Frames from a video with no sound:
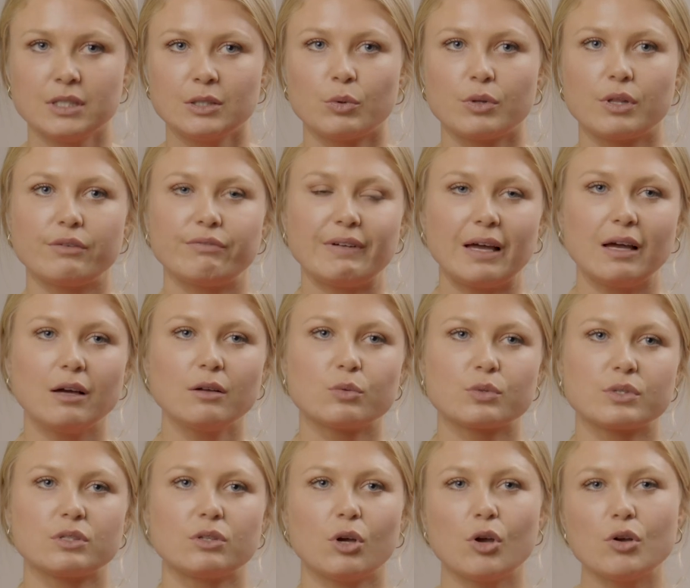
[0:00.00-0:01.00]
What they found
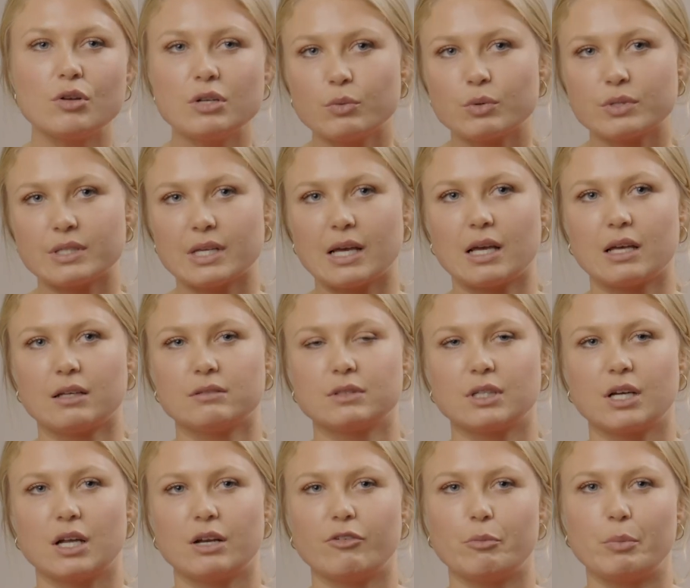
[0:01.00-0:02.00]
was not only was there
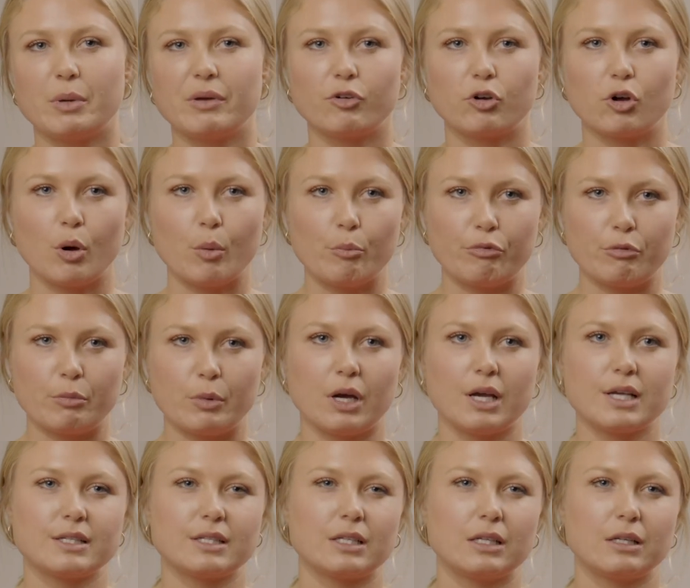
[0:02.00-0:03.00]
kind of a bit of a
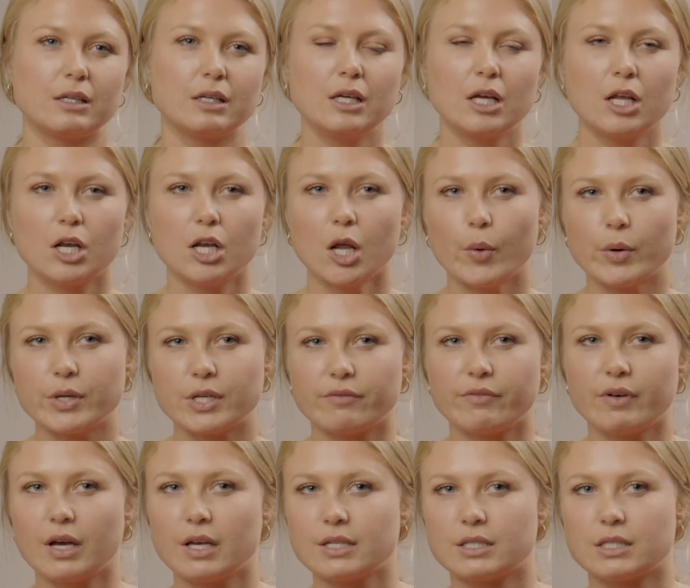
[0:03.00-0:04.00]
compromise and a lower
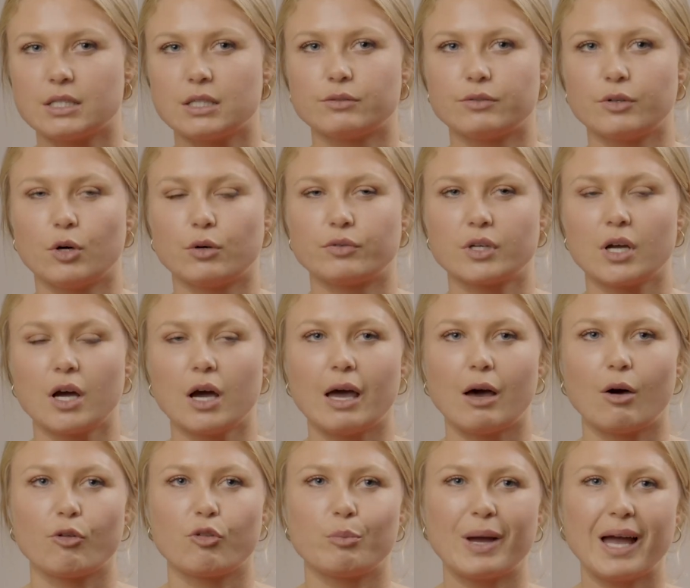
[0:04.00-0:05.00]
diversity of gut
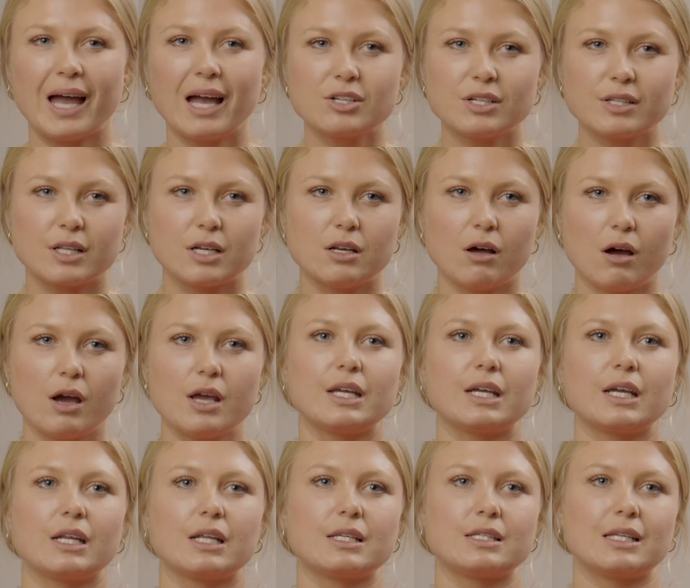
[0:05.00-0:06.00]
health, but actually the
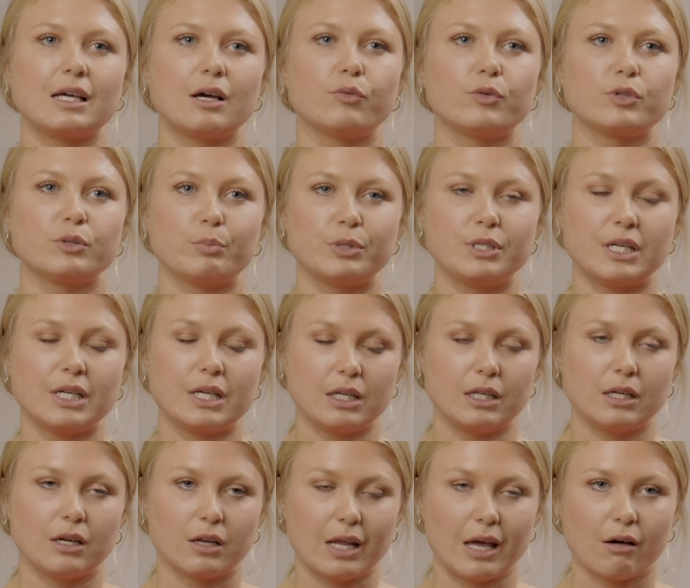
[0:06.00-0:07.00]
lining in itself was
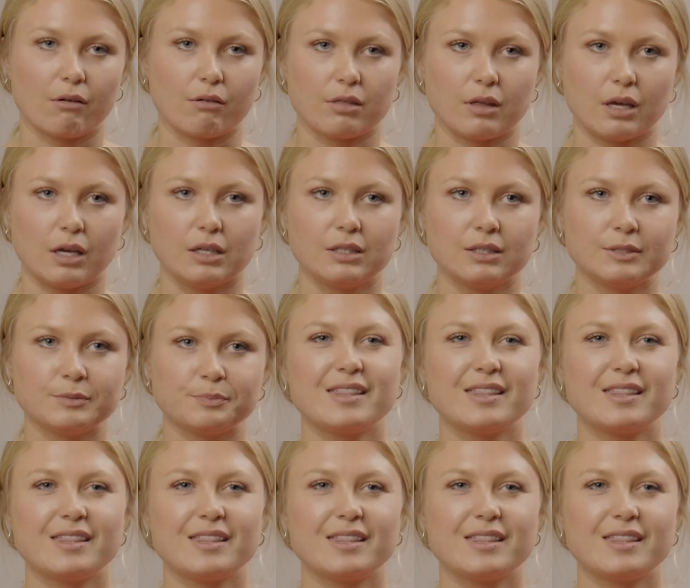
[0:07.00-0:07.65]
particularly unhealthy.